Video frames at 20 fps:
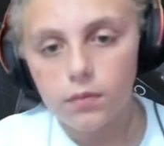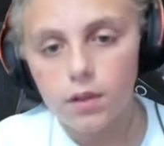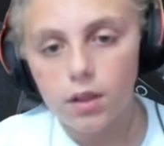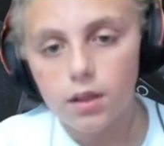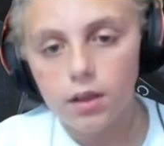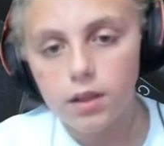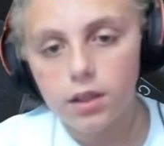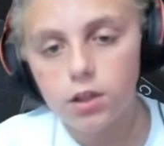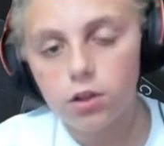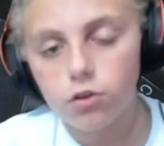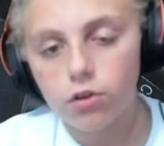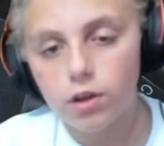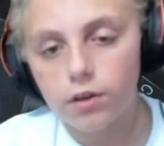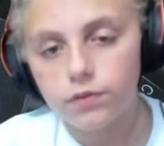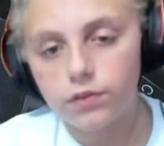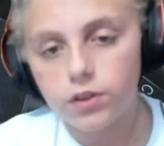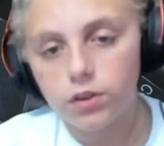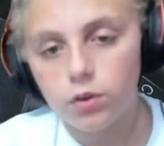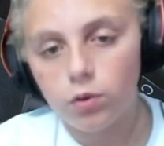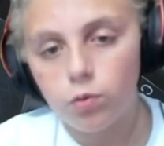Here you
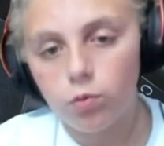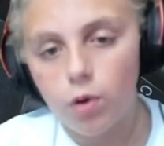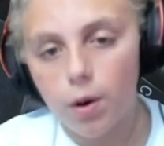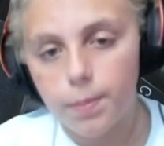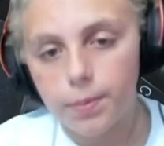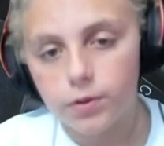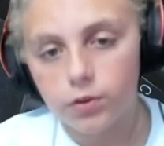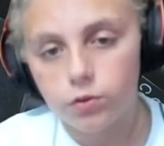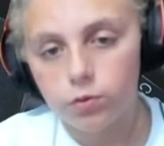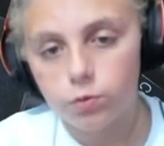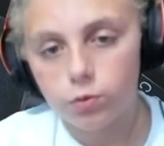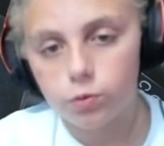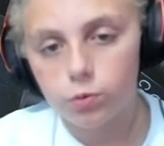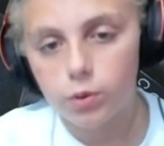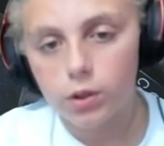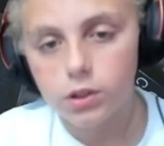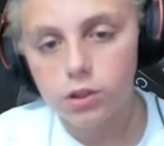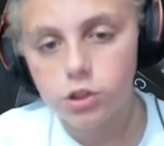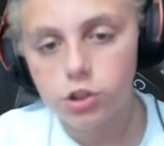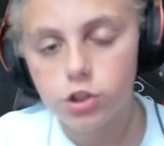have the weapon
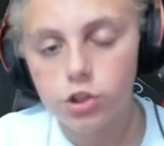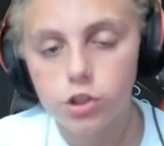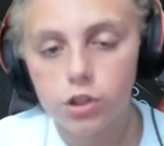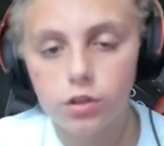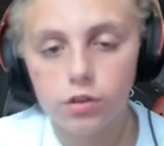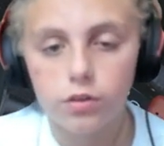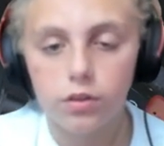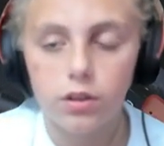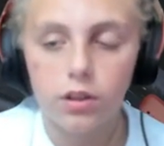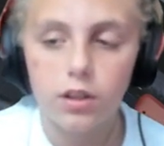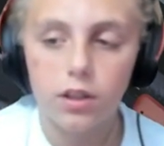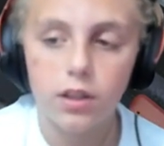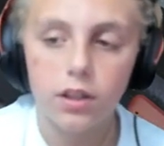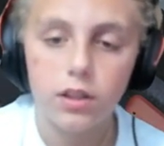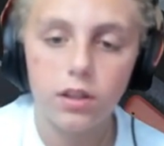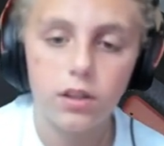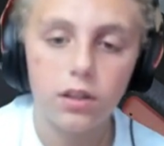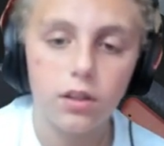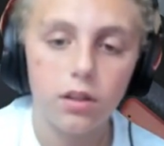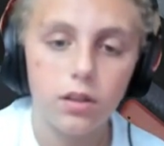switch.
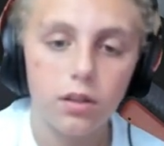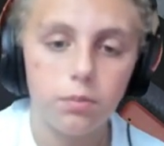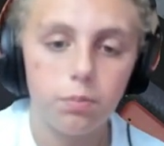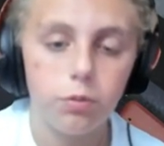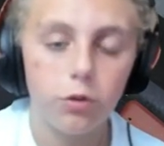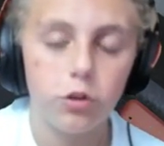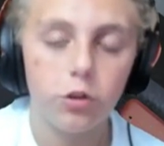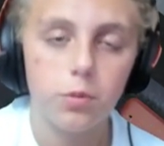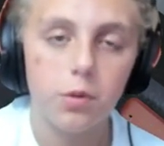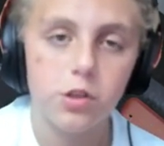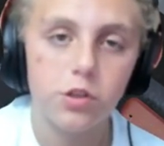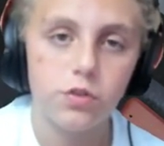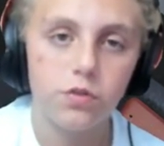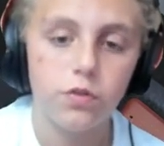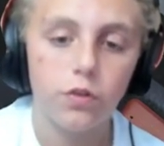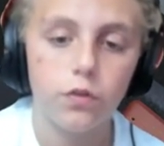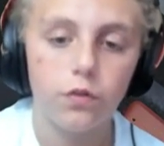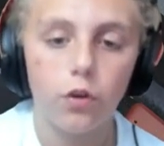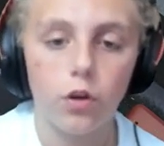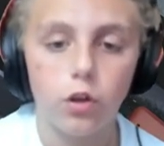Pretty much
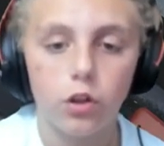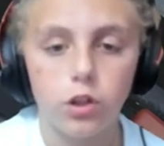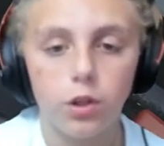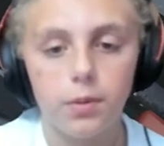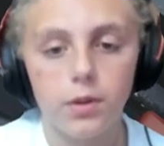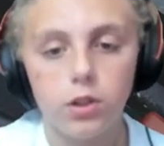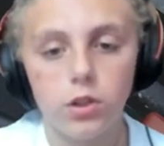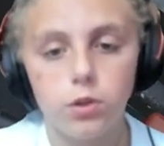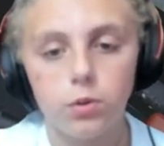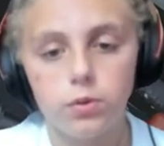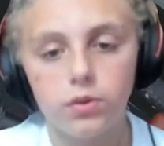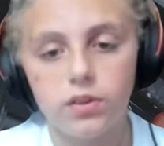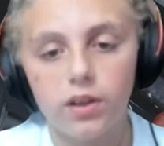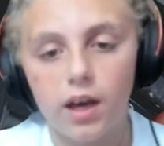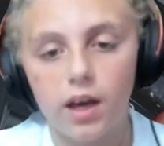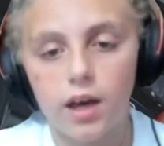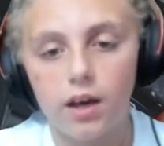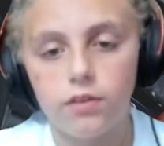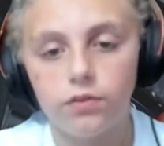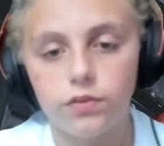for volume you would
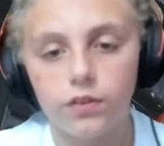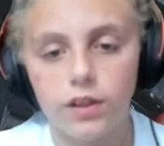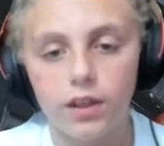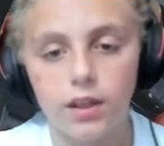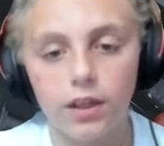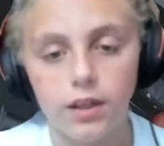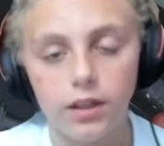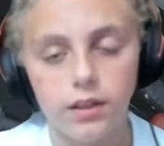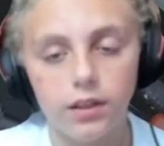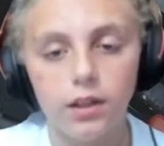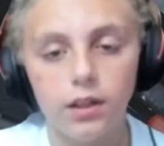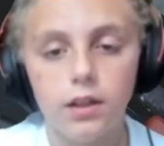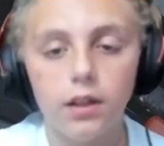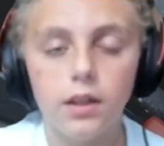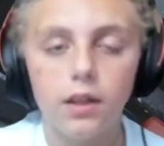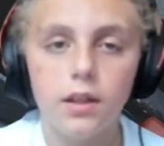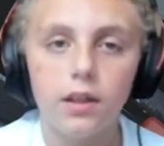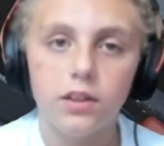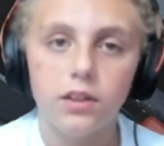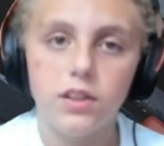have the
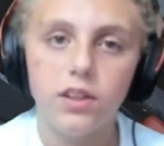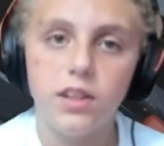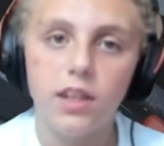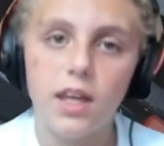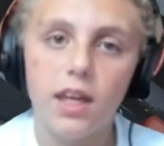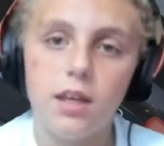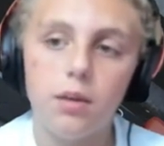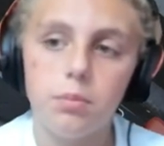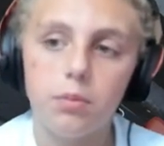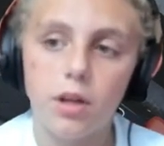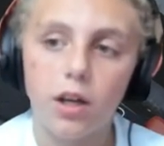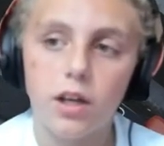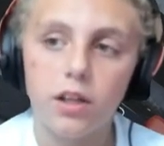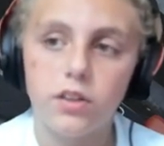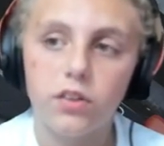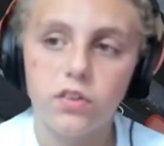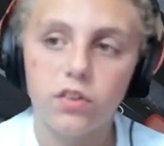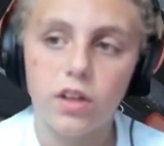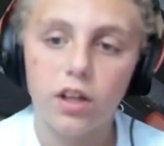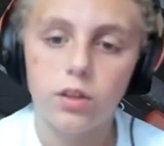
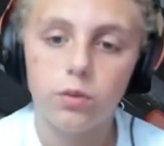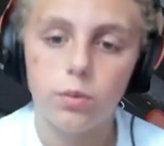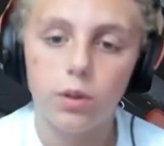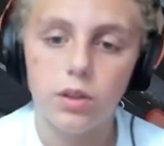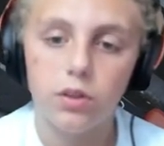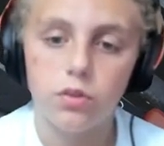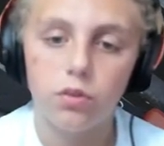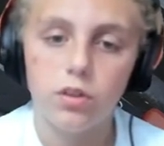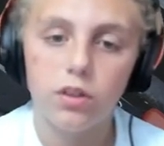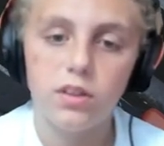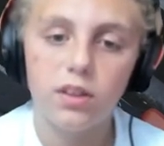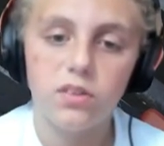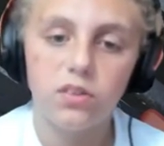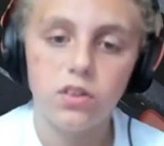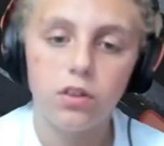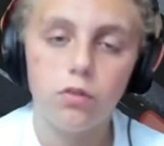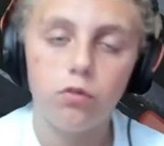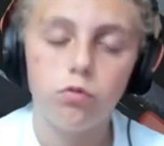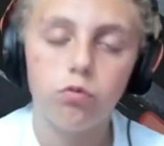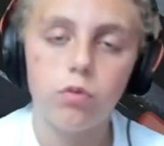AIM-9 Sidewinder. It has a
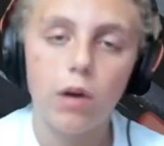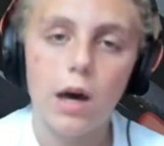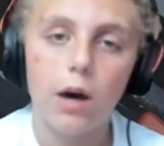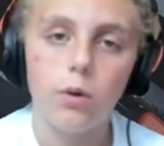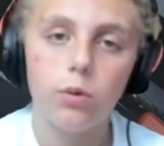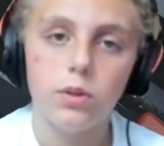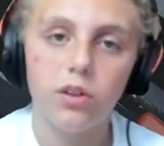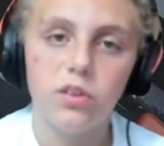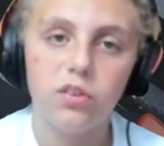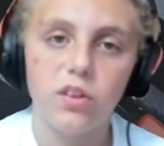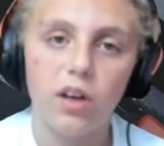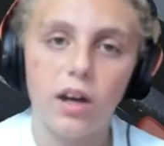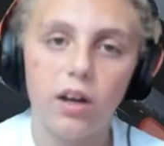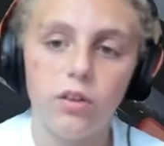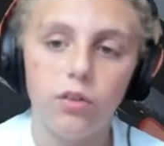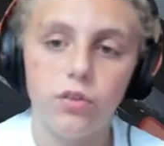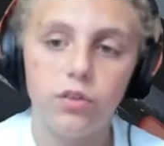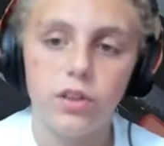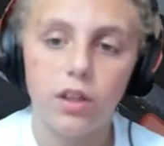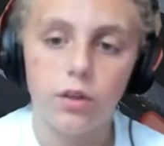growl
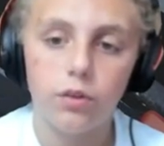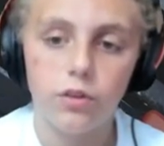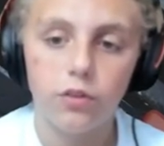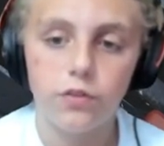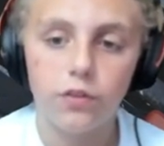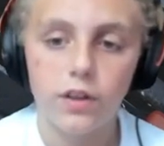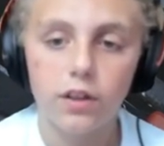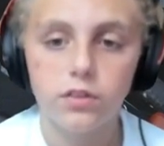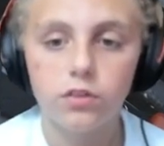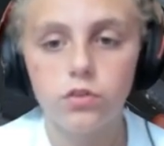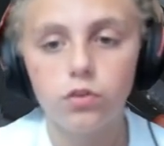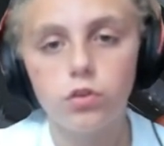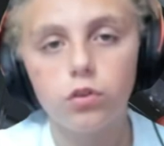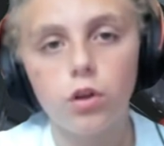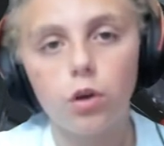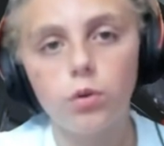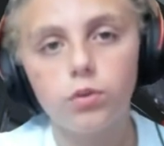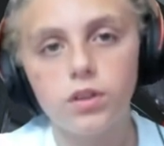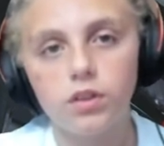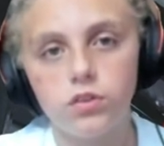style sound effect to
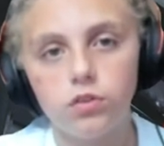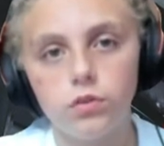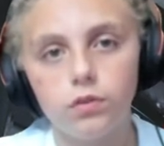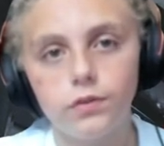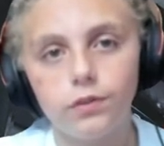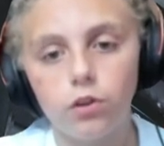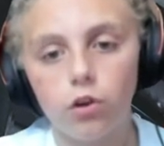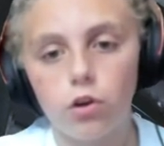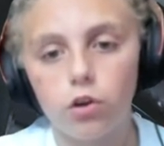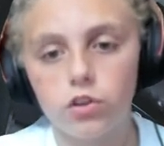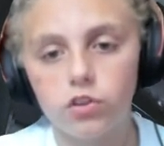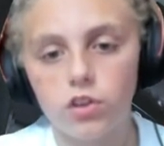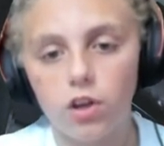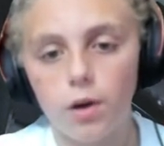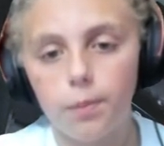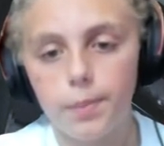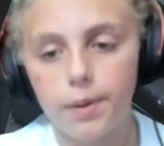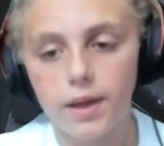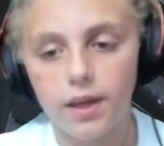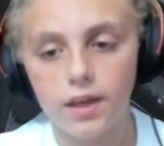know that you've locked
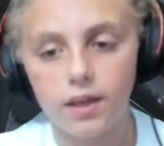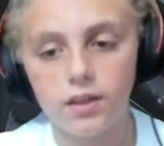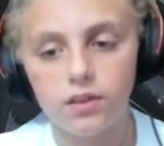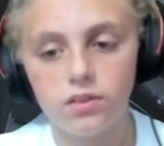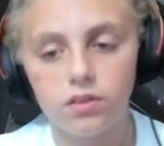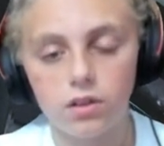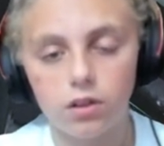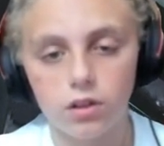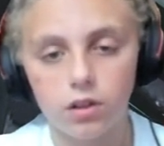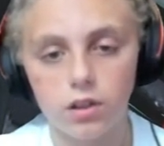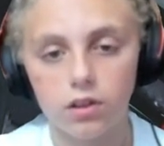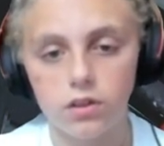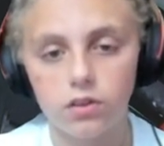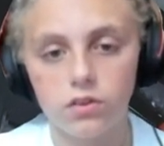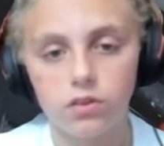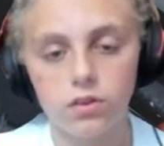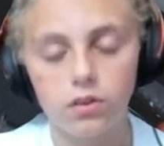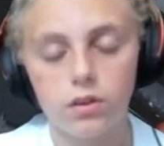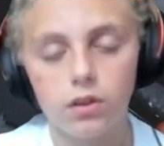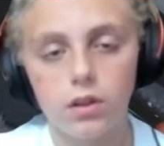up a
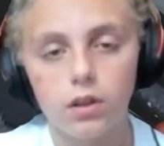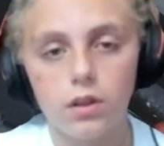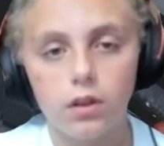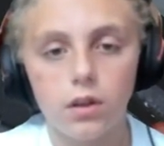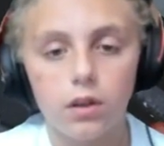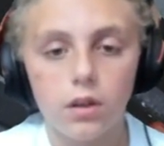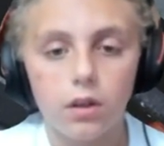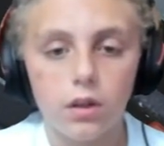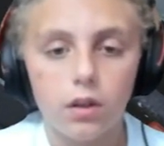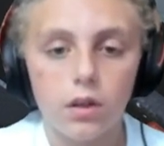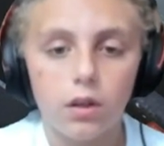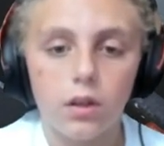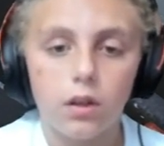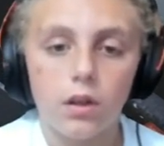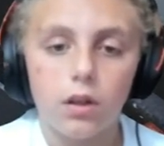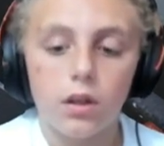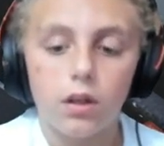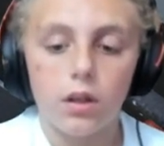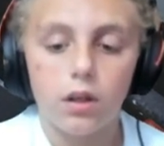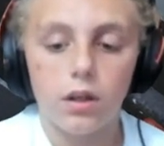target.
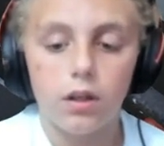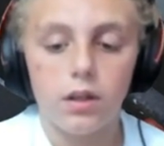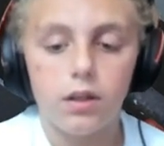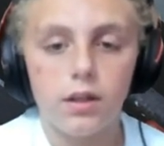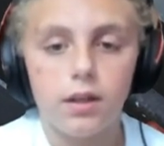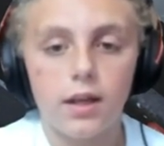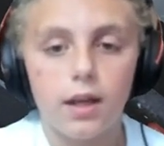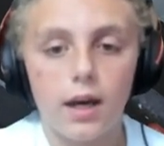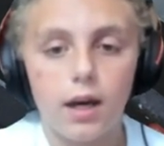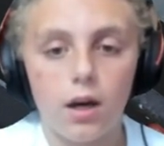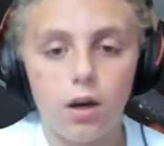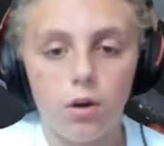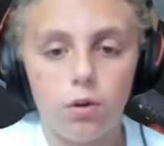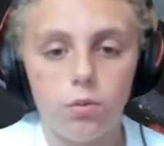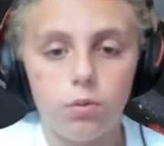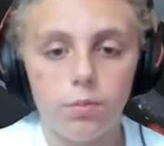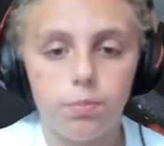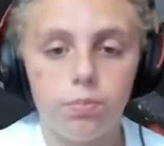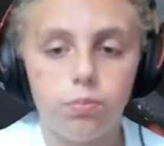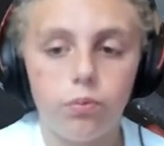
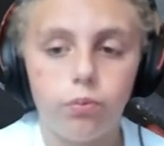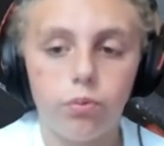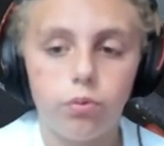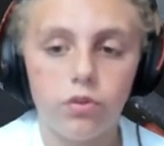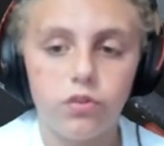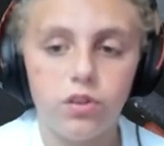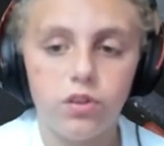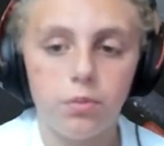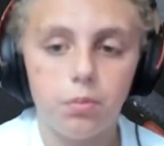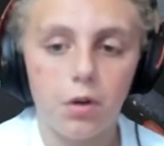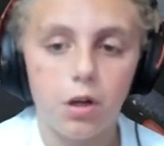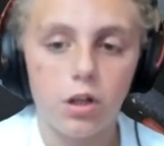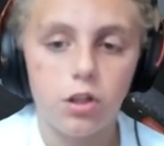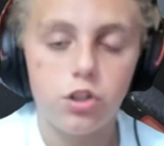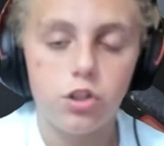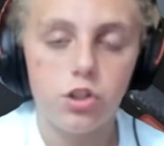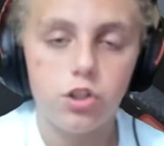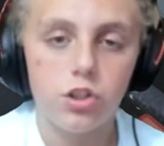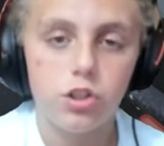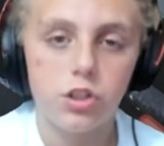Now pretty
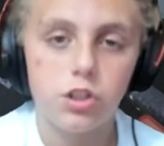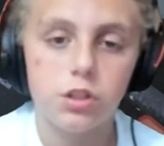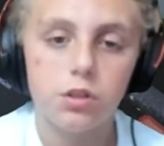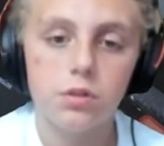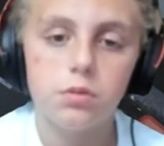much